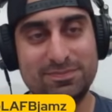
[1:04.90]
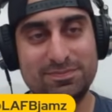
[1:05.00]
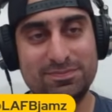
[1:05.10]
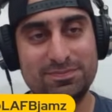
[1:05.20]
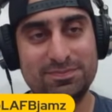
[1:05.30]

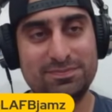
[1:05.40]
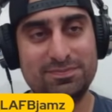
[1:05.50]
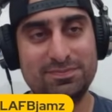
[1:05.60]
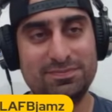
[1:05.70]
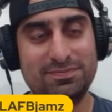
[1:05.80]

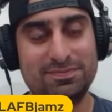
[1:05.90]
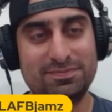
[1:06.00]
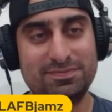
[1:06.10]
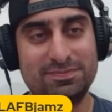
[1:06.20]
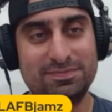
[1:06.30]

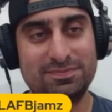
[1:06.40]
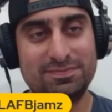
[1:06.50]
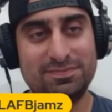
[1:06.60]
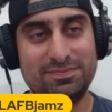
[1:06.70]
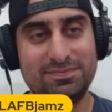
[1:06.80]

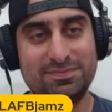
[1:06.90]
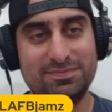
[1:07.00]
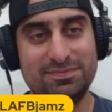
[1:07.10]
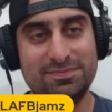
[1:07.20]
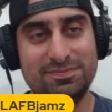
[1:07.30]

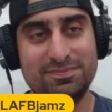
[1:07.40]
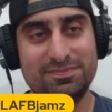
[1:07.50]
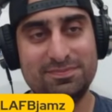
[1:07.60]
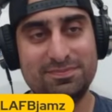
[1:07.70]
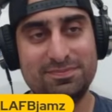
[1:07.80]

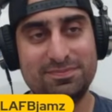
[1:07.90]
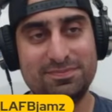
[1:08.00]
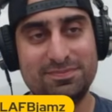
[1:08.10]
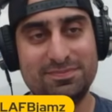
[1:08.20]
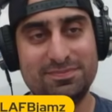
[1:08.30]

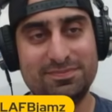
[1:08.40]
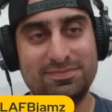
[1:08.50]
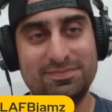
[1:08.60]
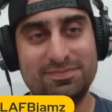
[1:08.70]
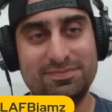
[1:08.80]

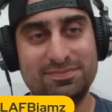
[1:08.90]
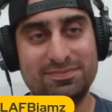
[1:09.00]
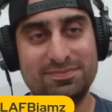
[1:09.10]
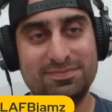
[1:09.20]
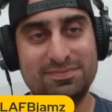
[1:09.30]

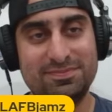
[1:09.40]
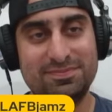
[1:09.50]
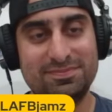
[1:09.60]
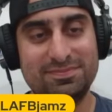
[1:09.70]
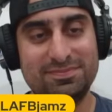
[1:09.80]

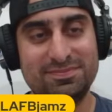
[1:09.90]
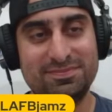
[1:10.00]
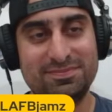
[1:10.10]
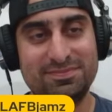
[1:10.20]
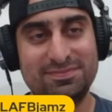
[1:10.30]

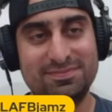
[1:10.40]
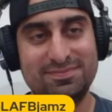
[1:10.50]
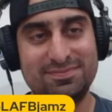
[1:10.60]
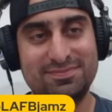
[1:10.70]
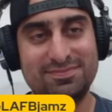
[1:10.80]

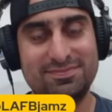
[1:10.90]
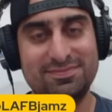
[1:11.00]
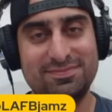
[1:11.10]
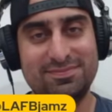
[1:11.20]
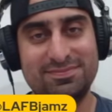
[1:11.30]

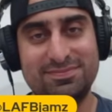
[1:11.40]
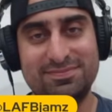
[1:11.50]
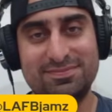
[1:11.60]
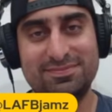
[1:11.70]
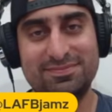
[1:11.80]

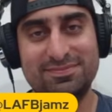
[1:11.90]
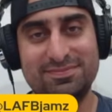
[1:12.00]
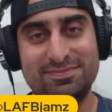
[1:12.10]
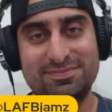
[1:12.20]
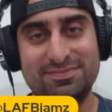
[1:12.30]

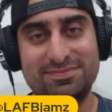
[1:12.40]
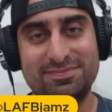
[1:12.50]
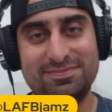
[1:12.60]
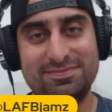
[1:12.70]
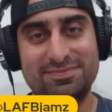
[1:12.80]
(silent)